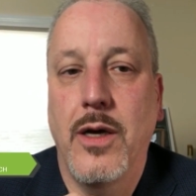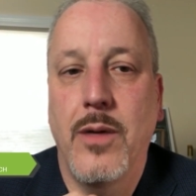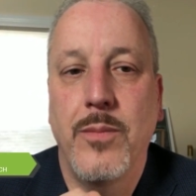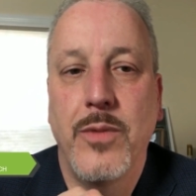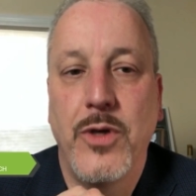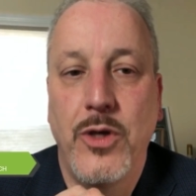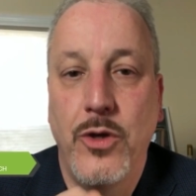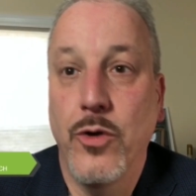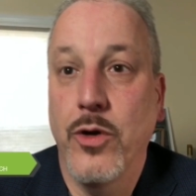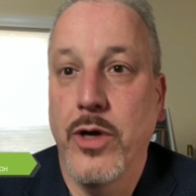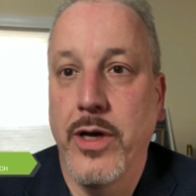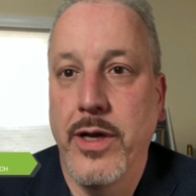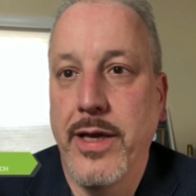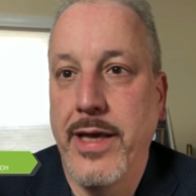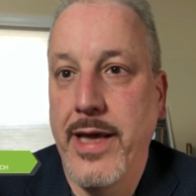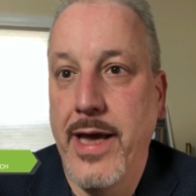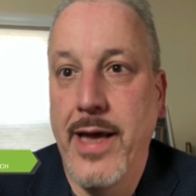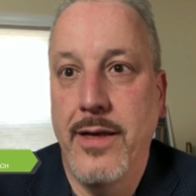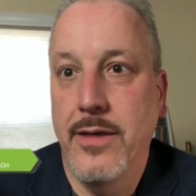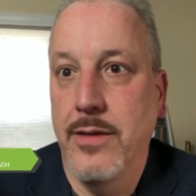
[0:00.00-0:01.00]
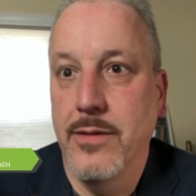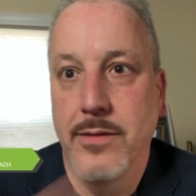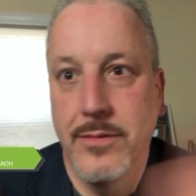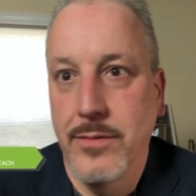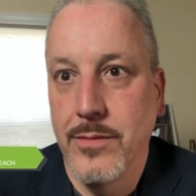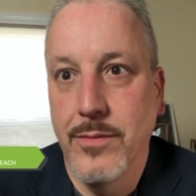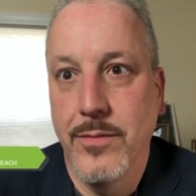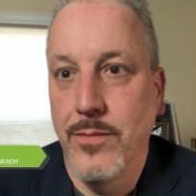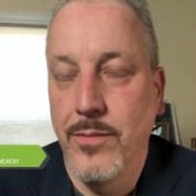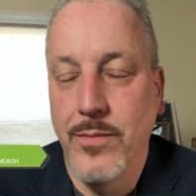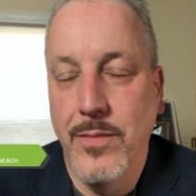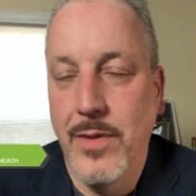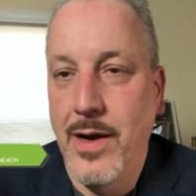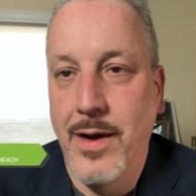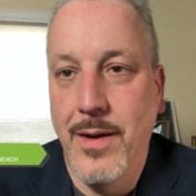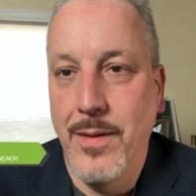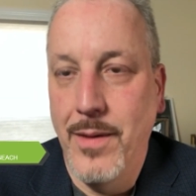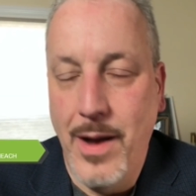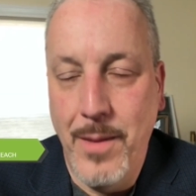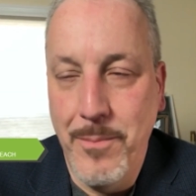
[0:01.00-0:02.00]
you're going to get
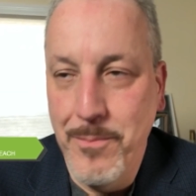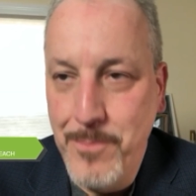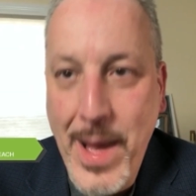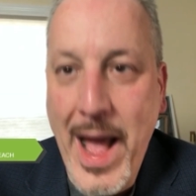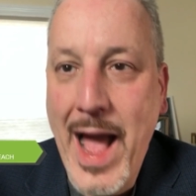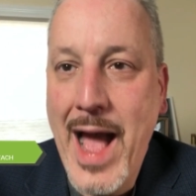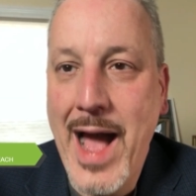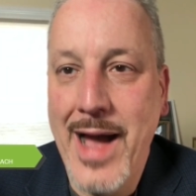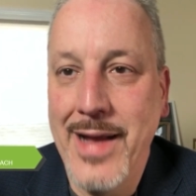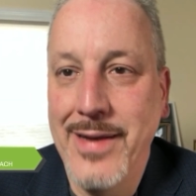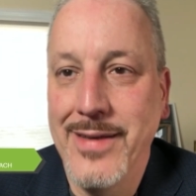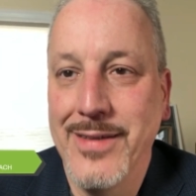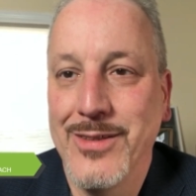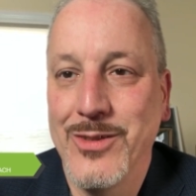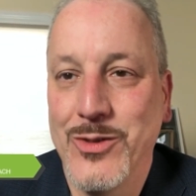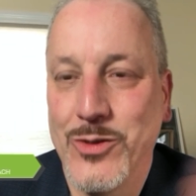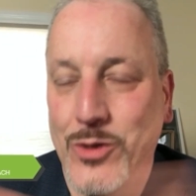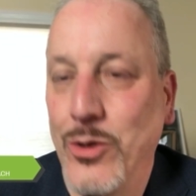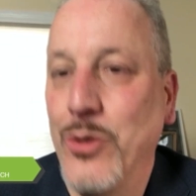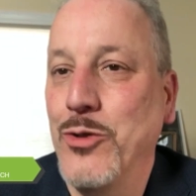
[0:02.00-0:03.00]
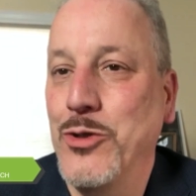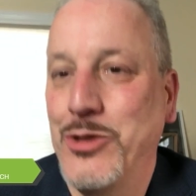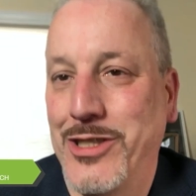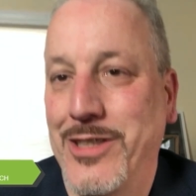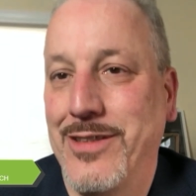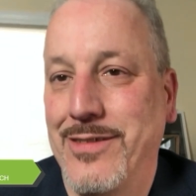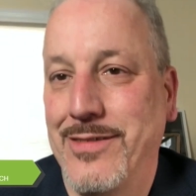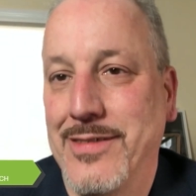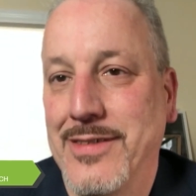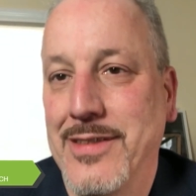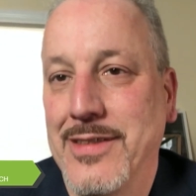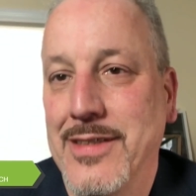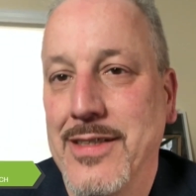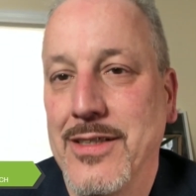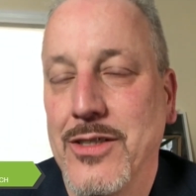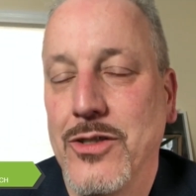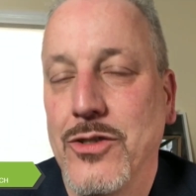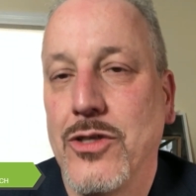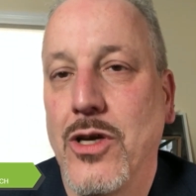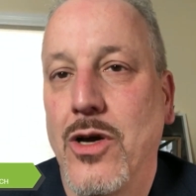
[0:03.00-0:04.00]
a bad solution.
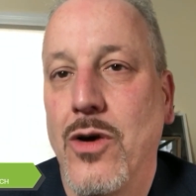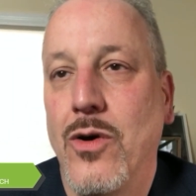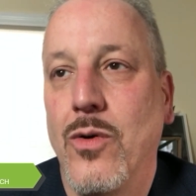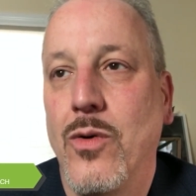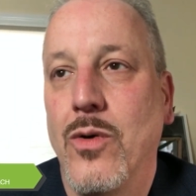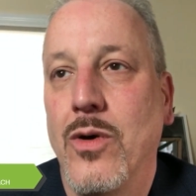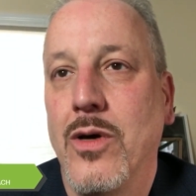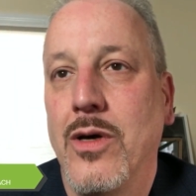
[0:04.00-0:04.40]
So